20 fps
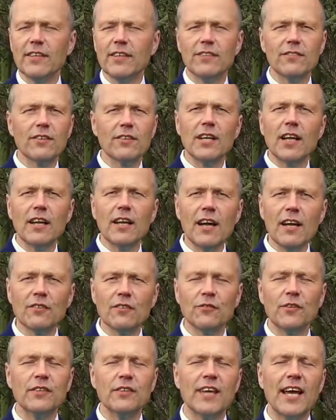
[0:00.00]
It's going to
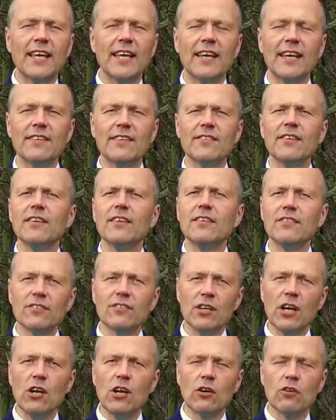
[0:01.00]
last for decades. It's
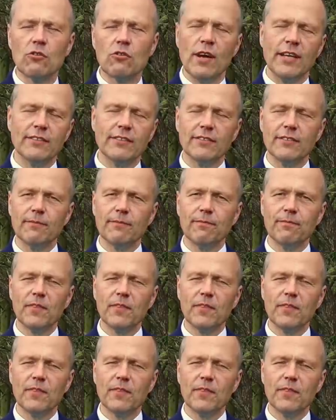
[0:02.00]
going to look great.